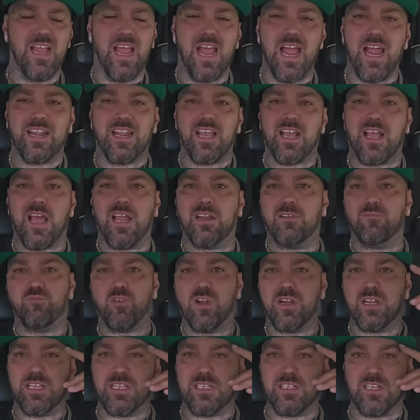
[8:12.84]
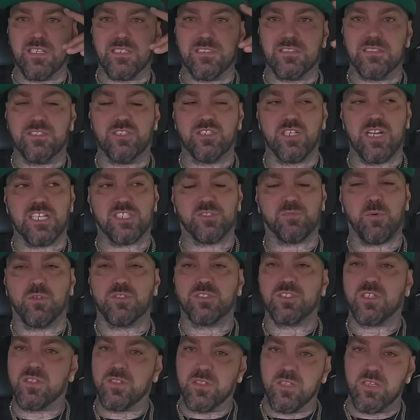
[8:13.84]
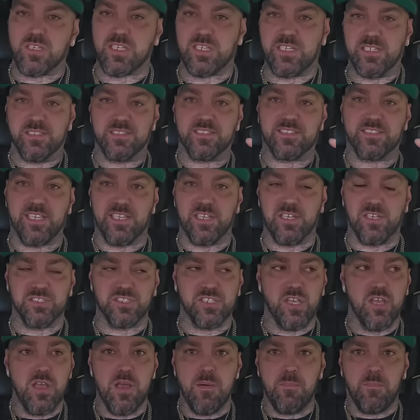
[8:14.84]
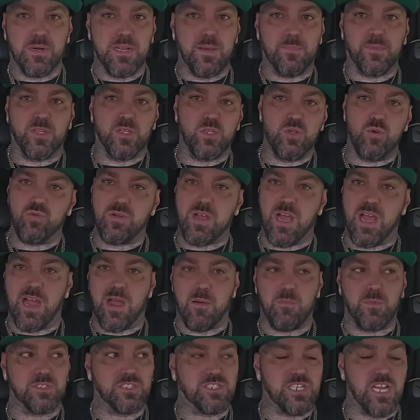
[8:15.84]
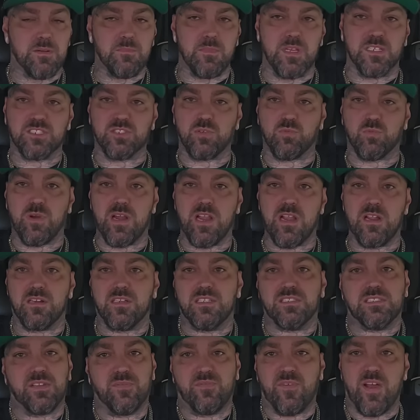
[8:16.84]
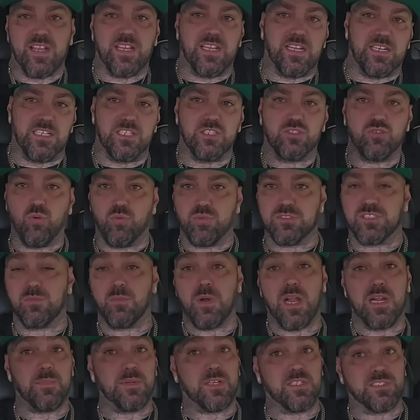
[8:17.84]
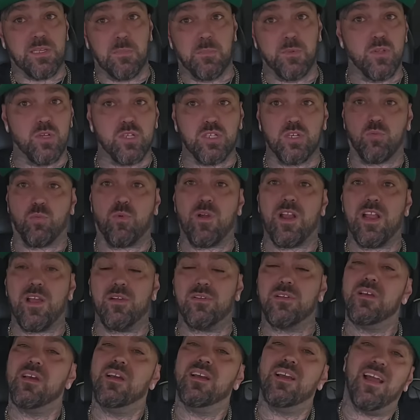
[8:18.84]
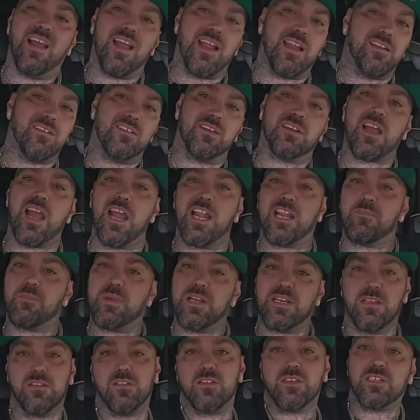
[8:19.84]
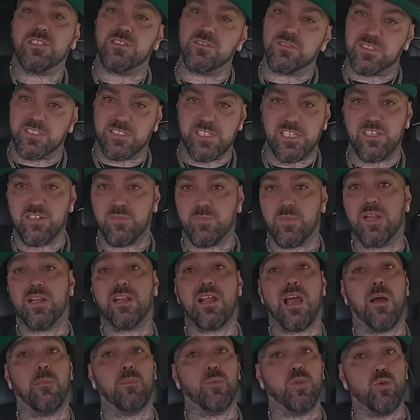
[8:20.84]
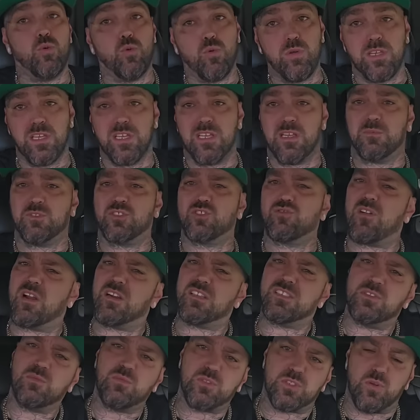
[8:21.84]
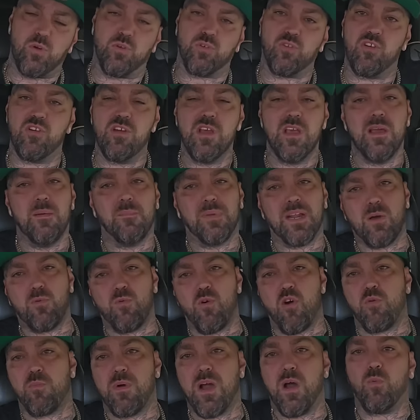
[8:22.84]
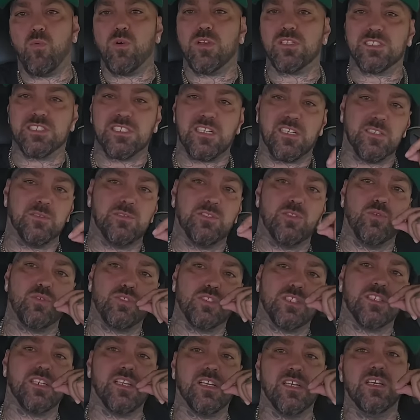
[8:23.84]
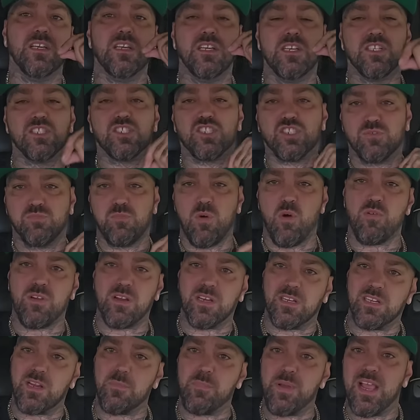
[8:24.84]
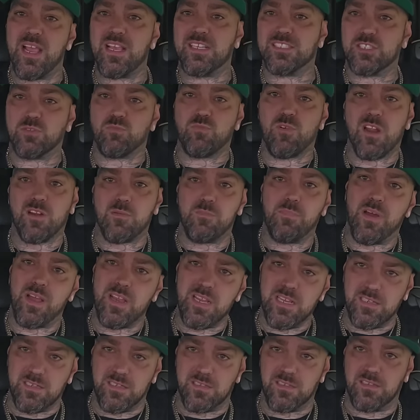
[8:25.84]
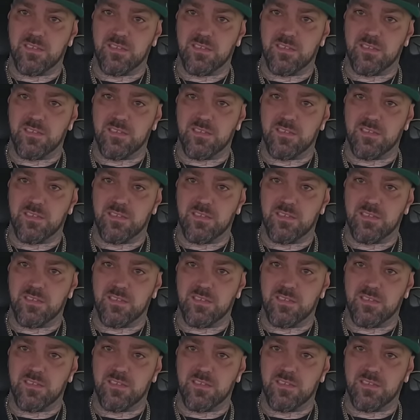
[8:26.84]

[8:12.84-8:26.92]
And I, I, really couldn't, you're not supposed to look in cells, but I'm the new guy. I'm going to check my surroundings. If I get into it with somebody because I'm looking around, hey, look, I didn't mean to look in your cell, man. I'm new here. I'm just trying to see what's going on. But I walk by one cell and the dude's in there smoking and they're passing around a pint.